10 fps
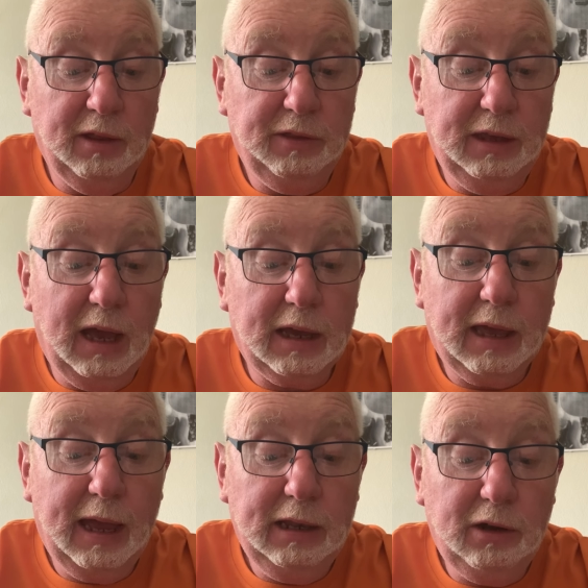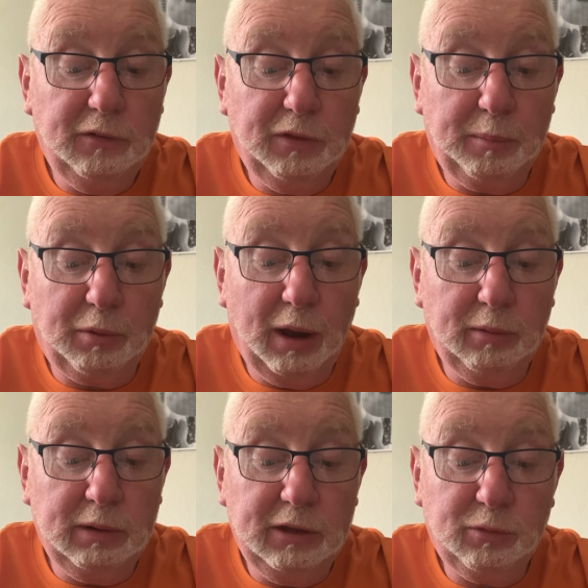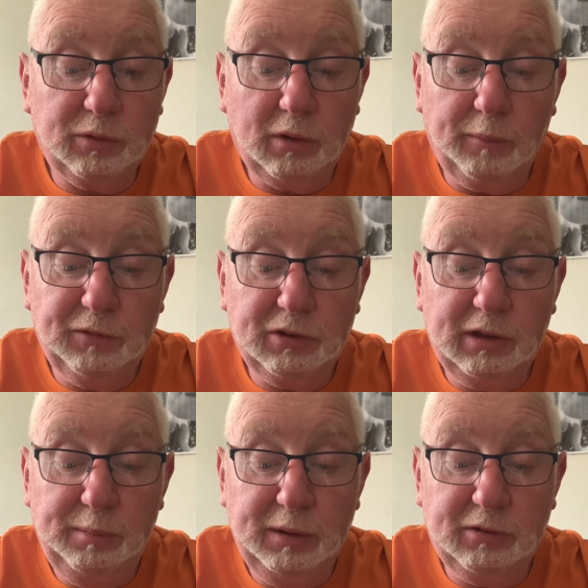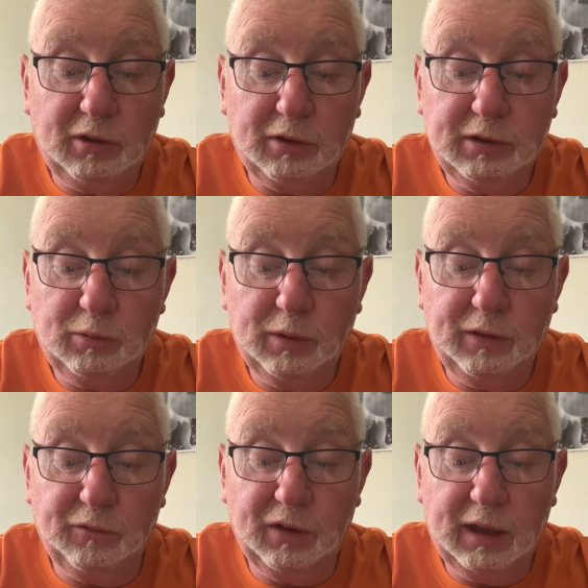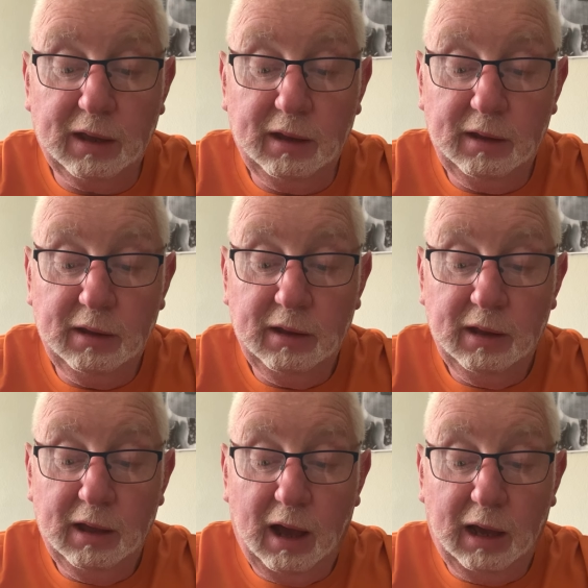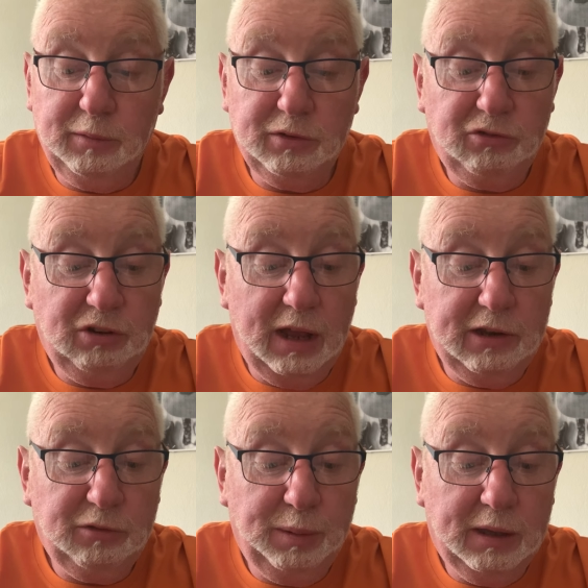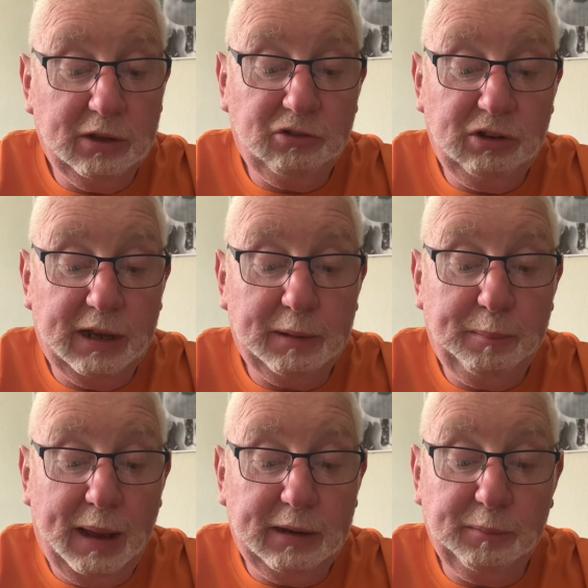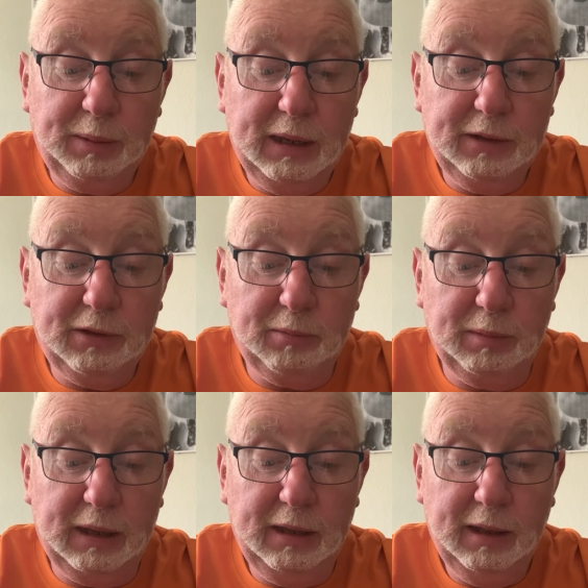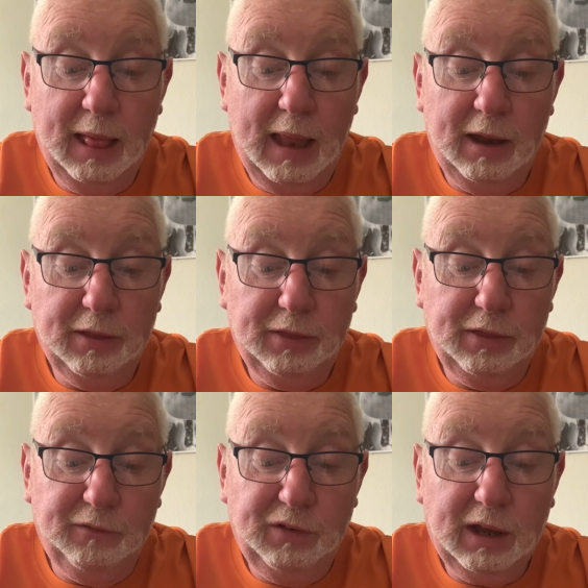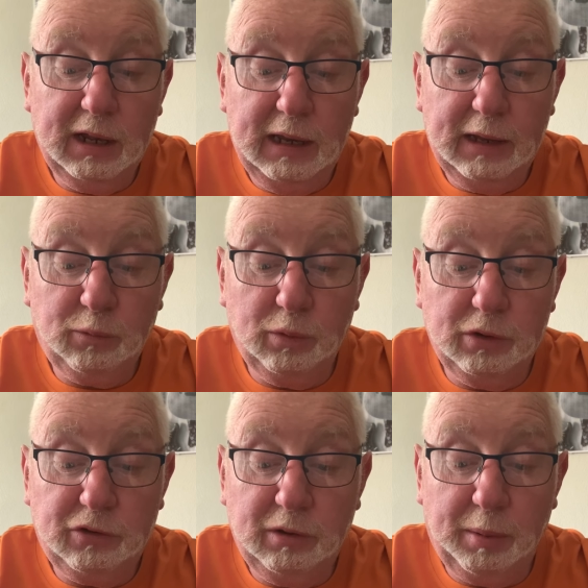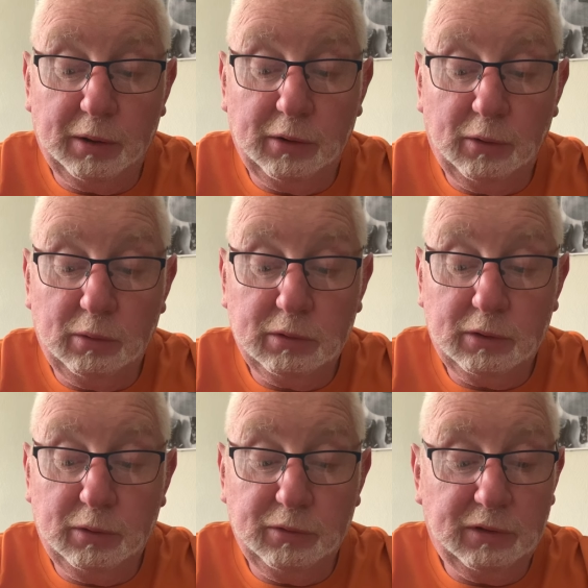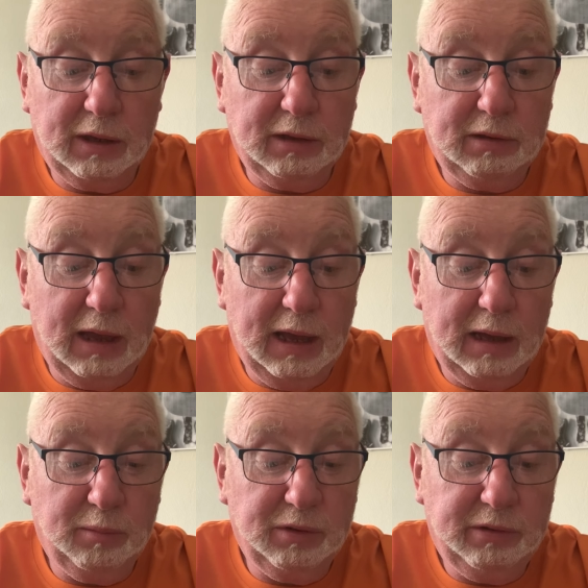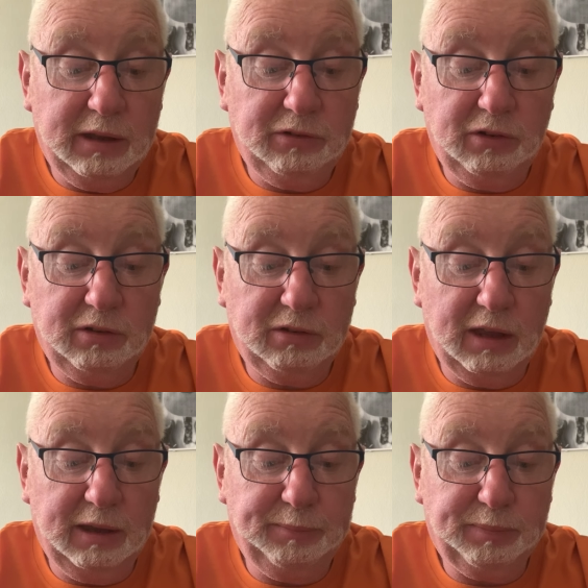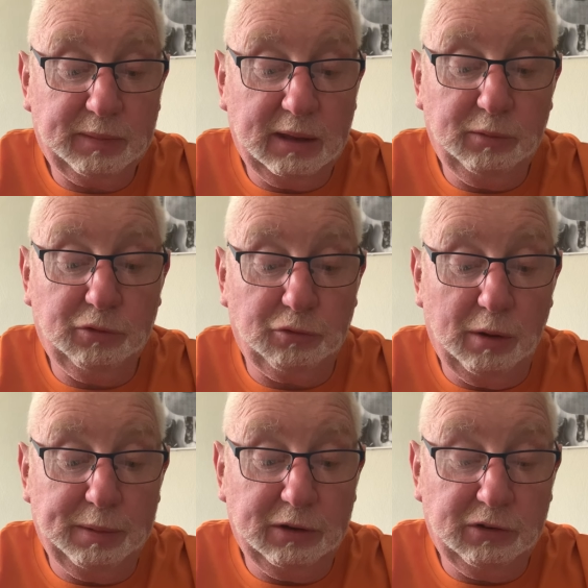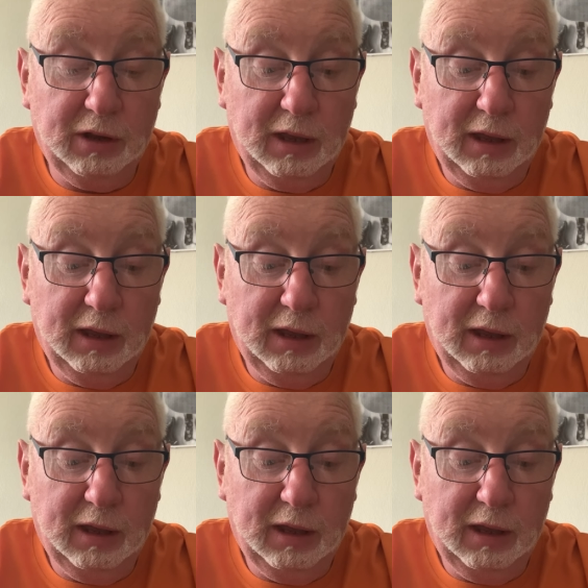The archaler of the brownies was obviously besotted with the vicar. I was jealous because she had a better beard than me. The vicar led worship on an old acoustic guitar and was, let's just say, he was rubbish.